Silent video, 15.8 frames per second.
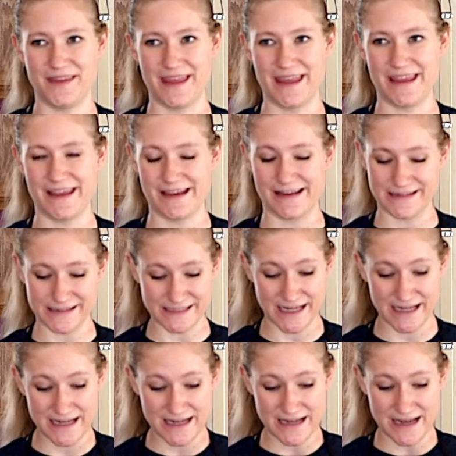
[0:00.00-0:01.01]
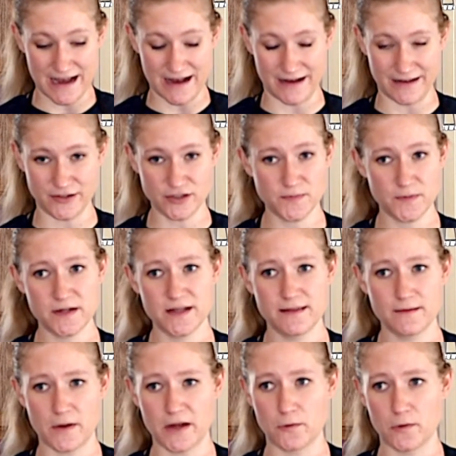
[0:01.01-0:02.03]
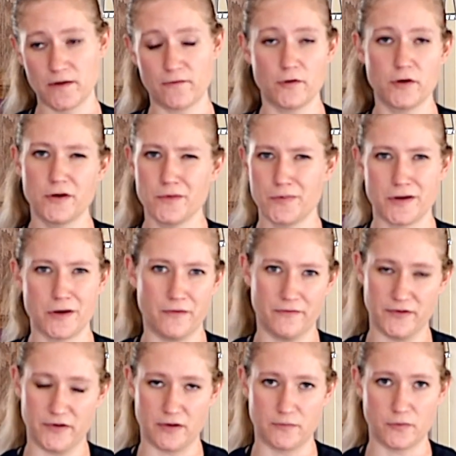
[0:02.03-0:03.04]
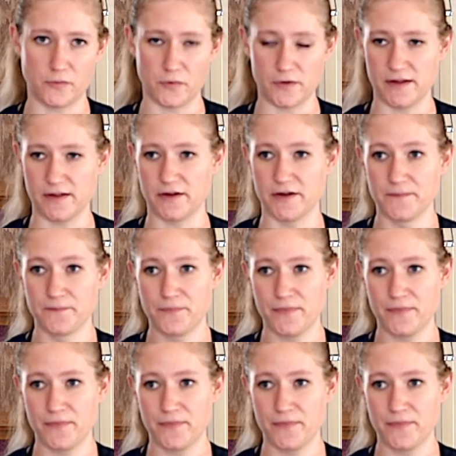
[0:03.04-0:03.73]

And you just put it in the microwave, or you can put it over a double boiler.